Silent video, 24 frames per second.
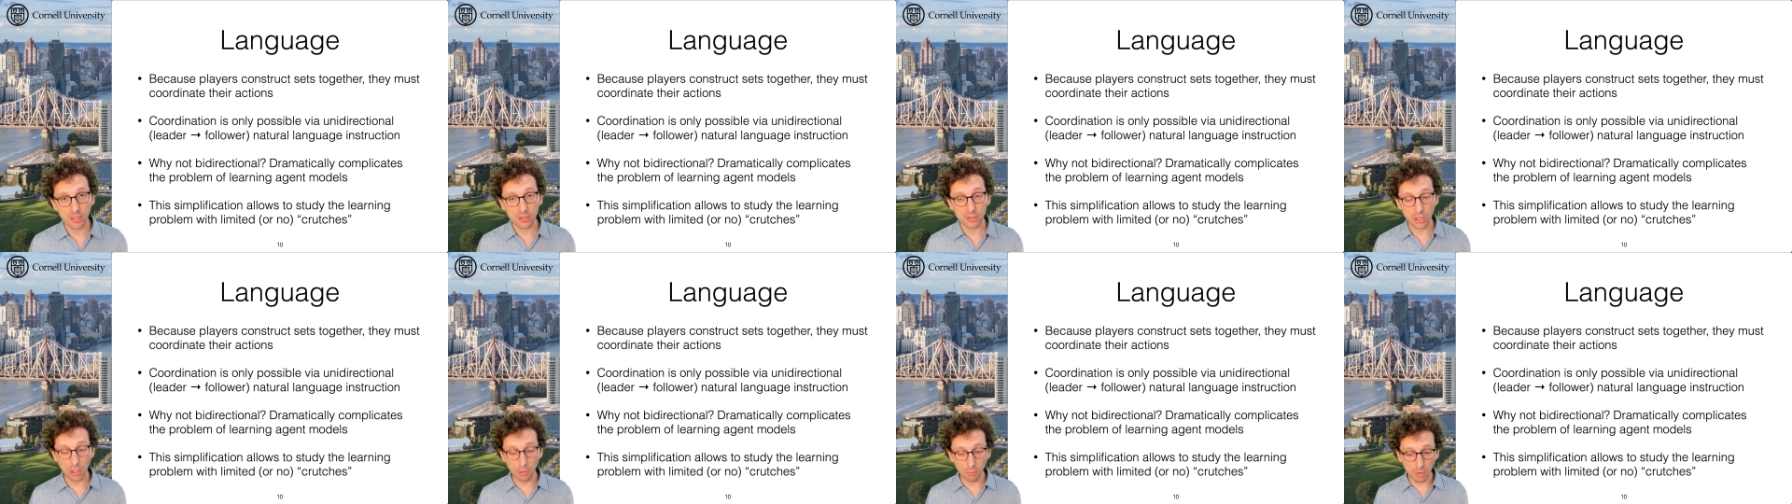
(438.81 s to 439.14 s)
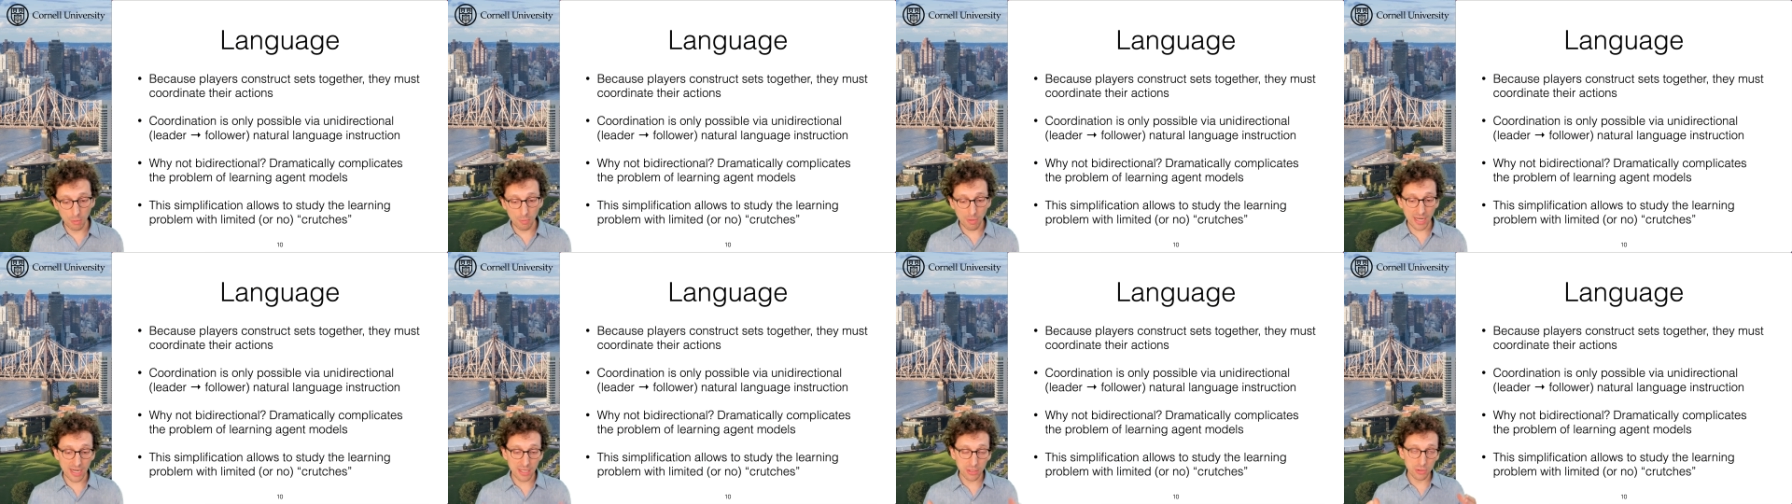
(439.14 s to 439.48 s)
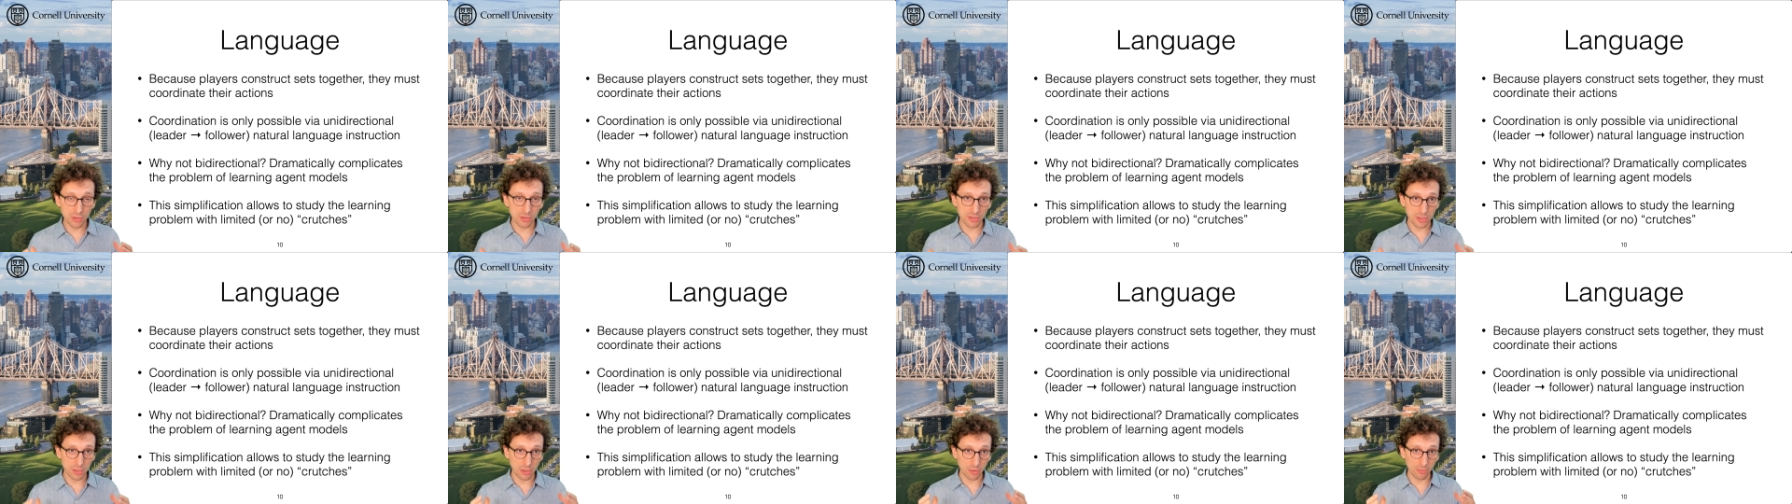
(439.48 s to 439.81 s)
So we
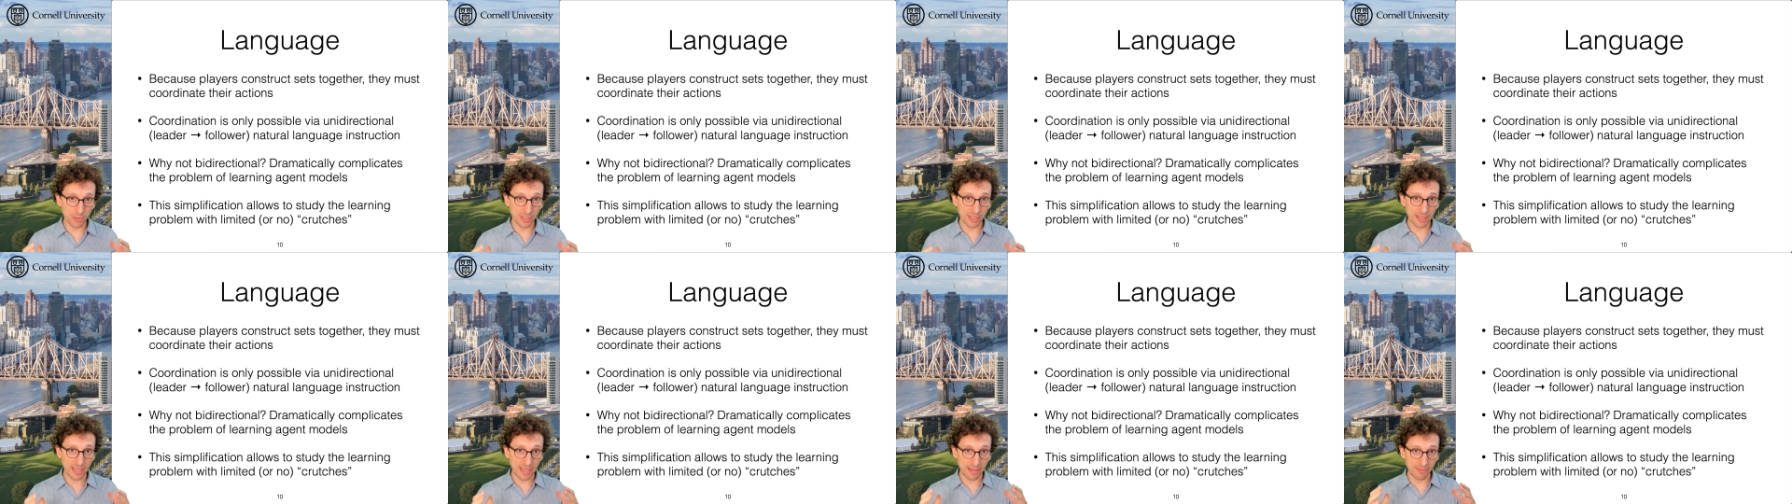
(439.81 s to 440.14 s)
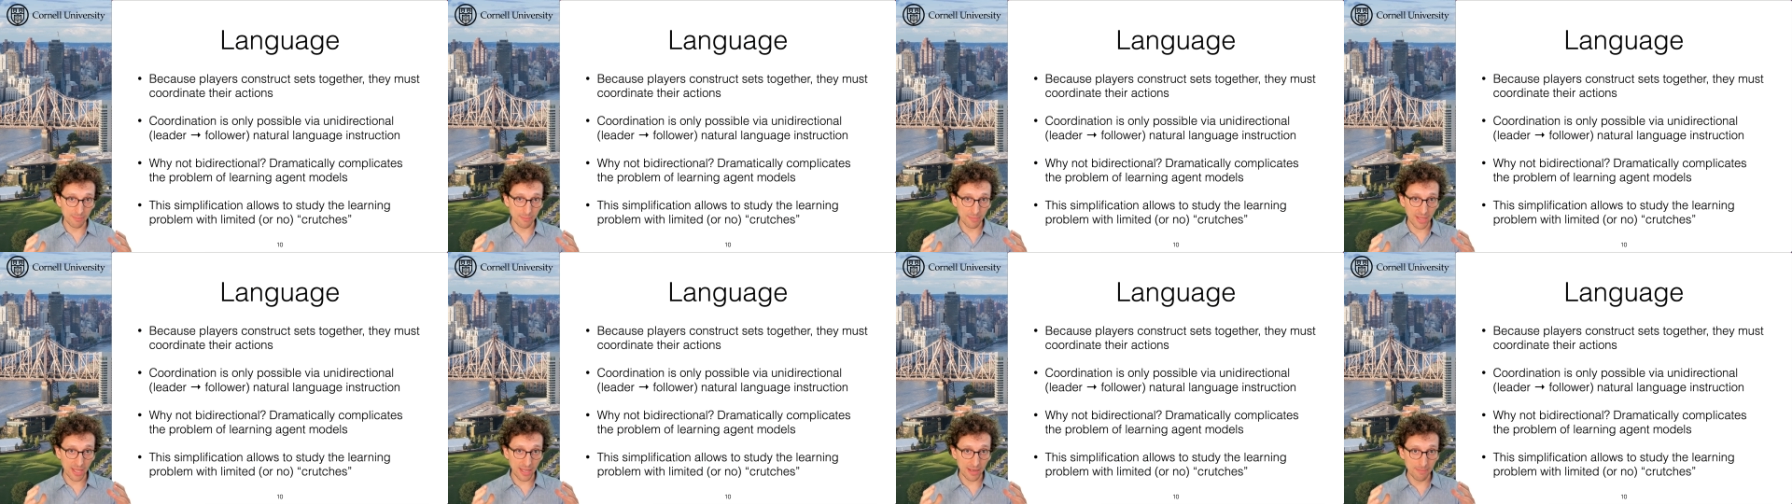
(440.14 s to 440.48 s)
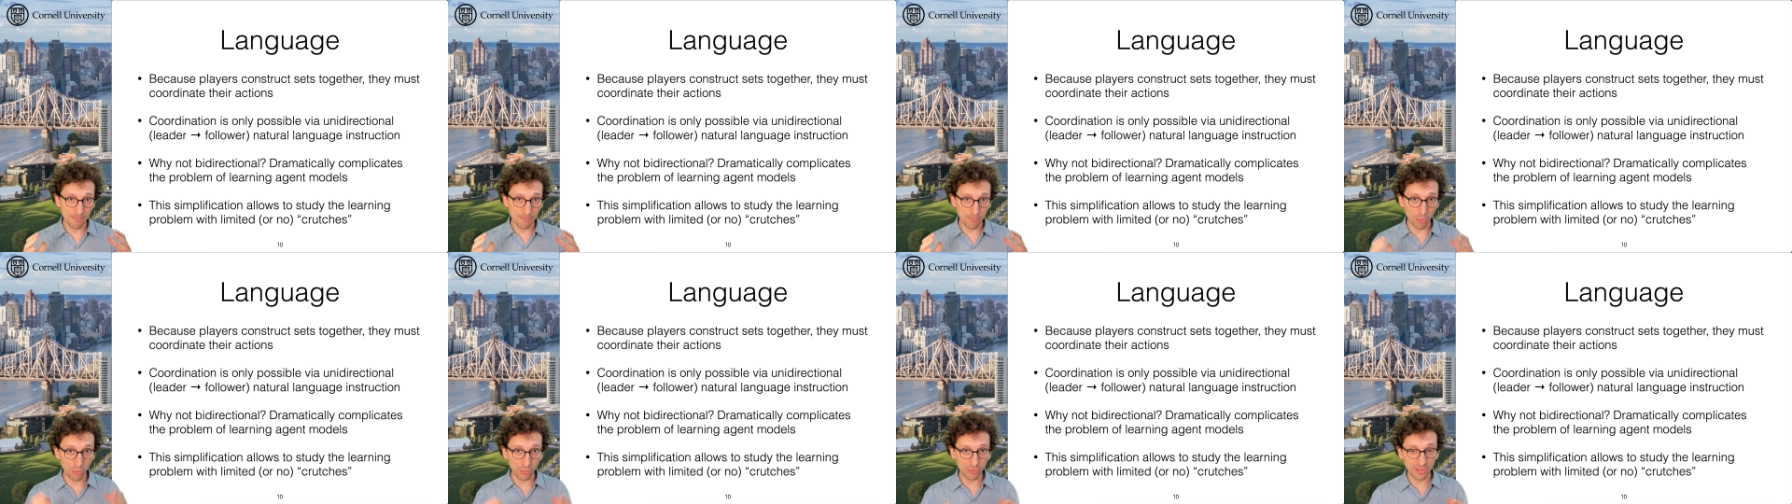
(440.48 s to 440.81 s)
wanted to, an
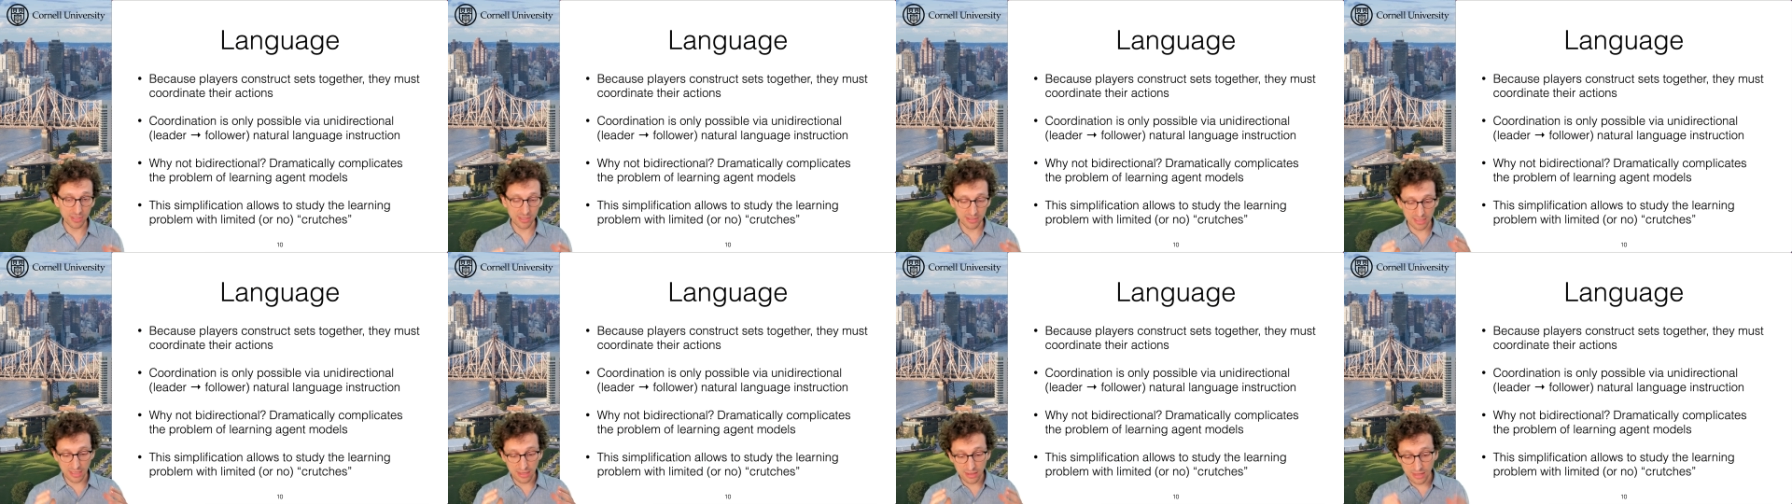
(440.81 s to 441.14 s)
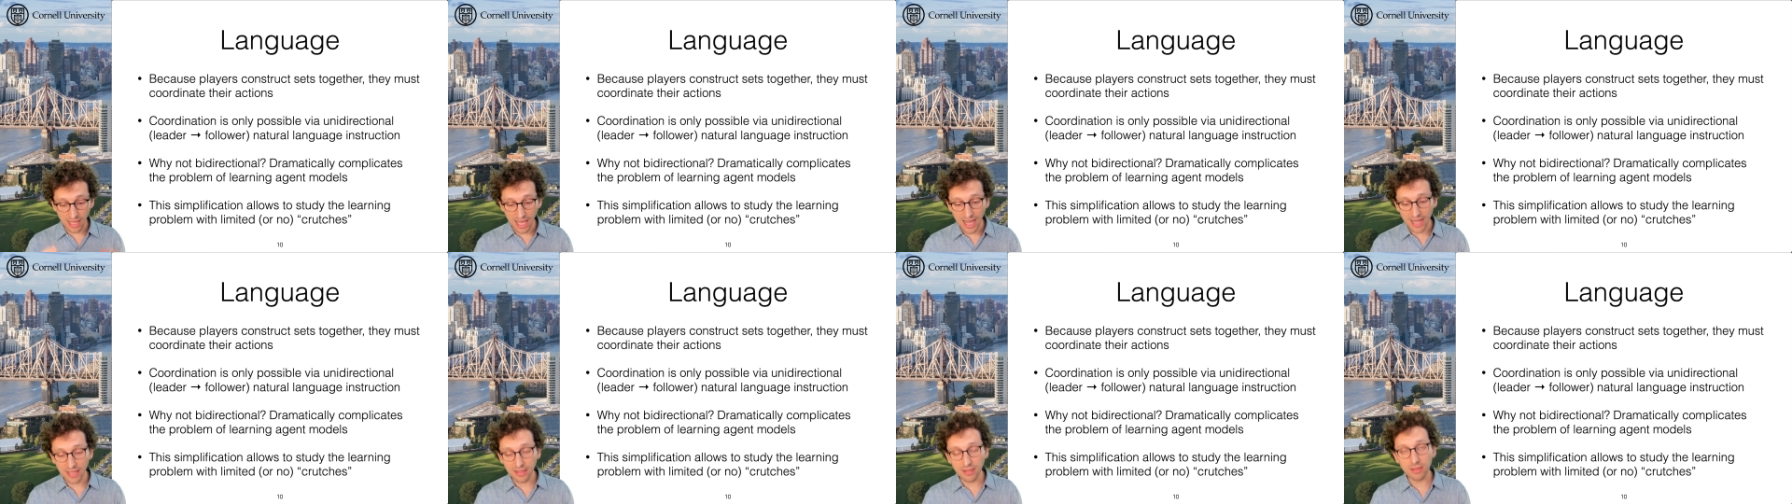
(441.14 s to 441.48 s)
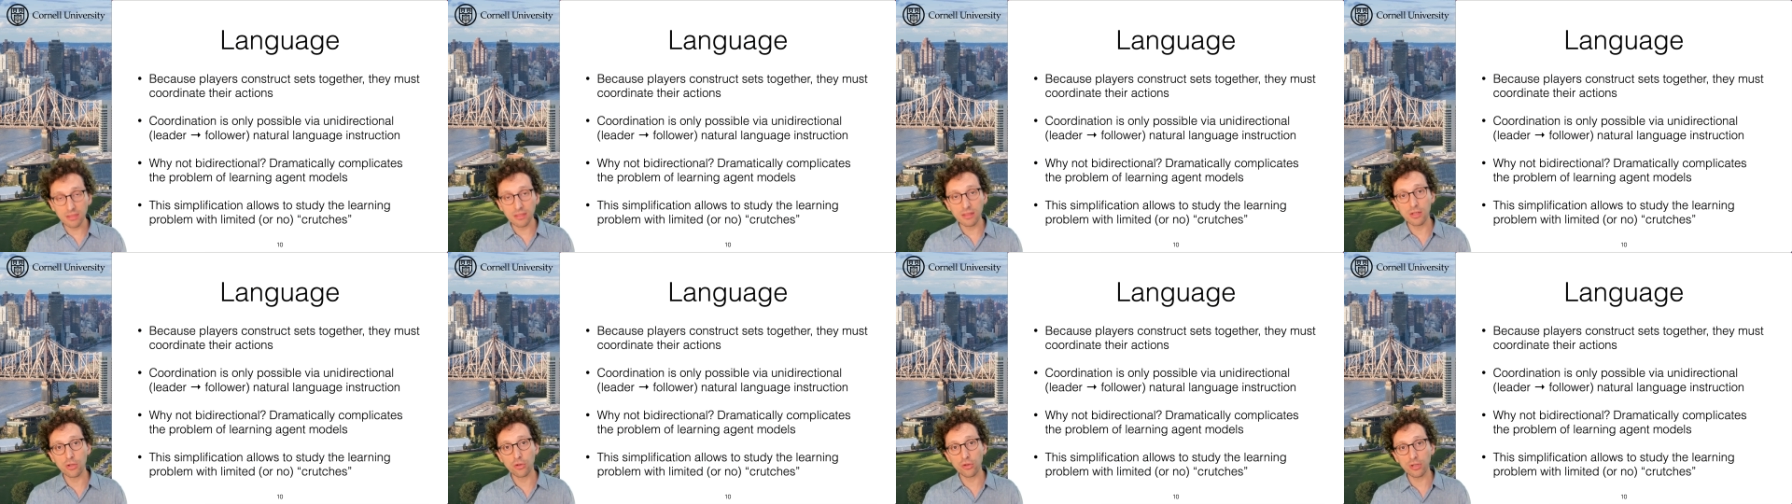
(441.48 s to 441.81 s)
important design
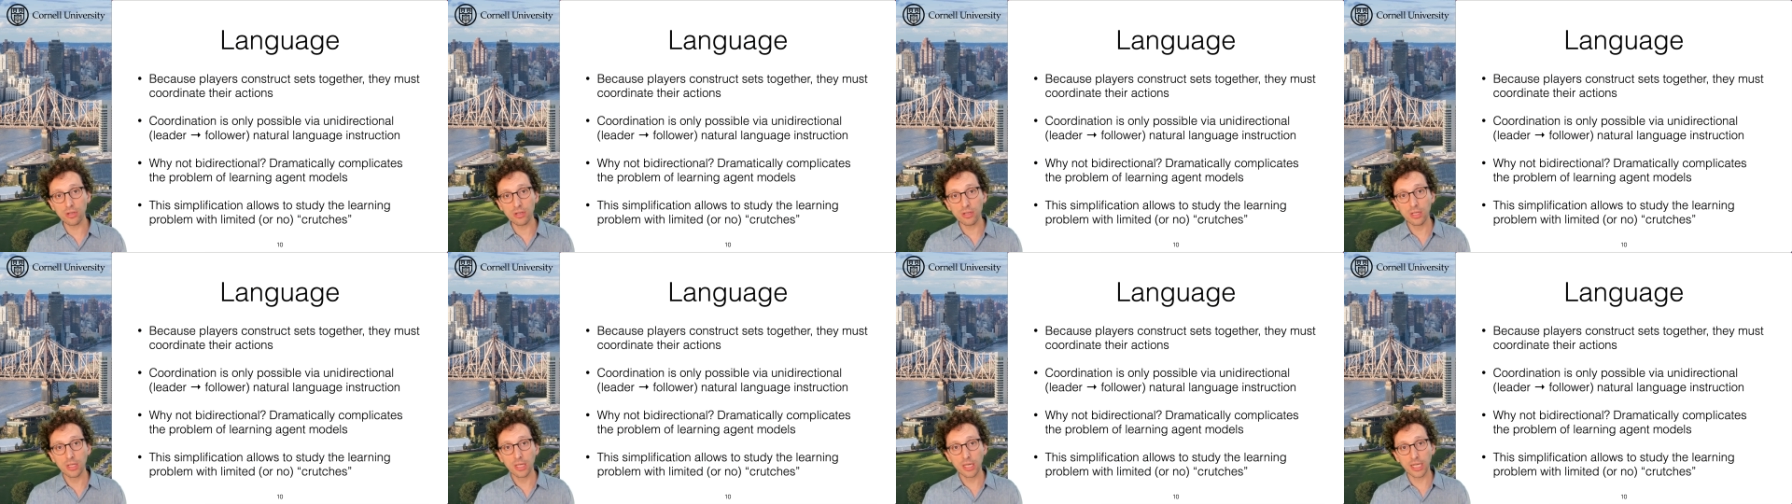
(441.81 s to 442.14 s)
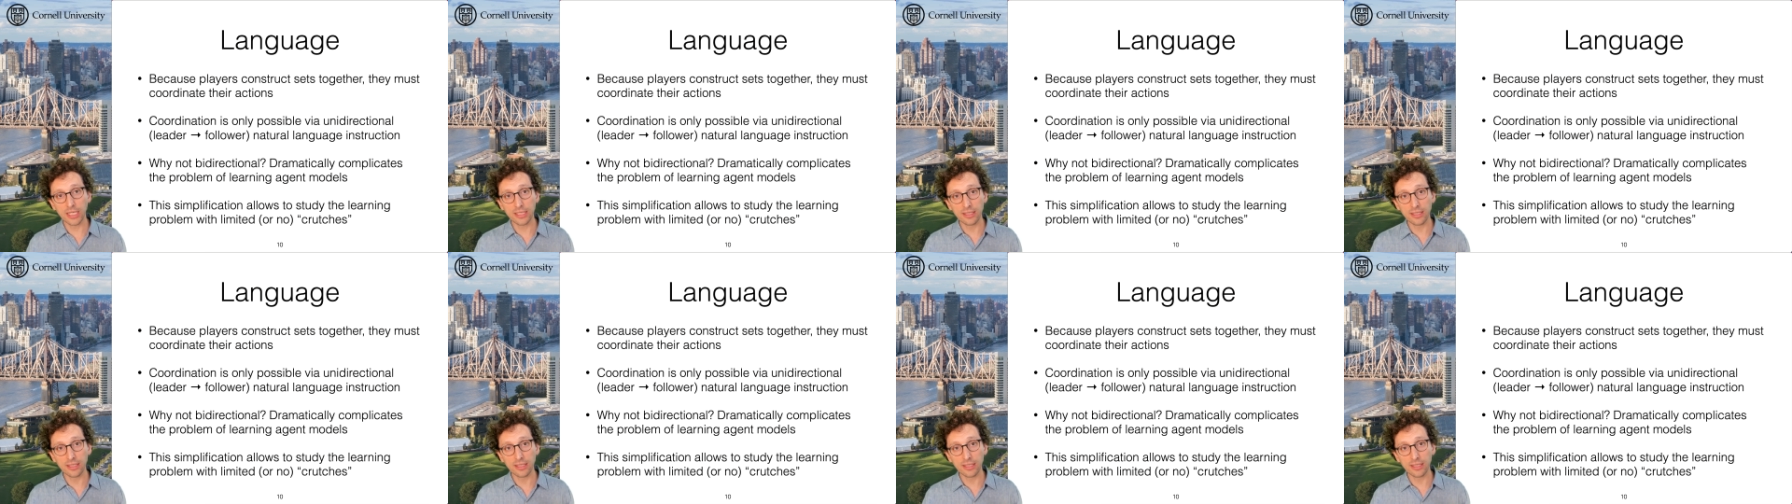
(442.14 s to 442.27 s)
decision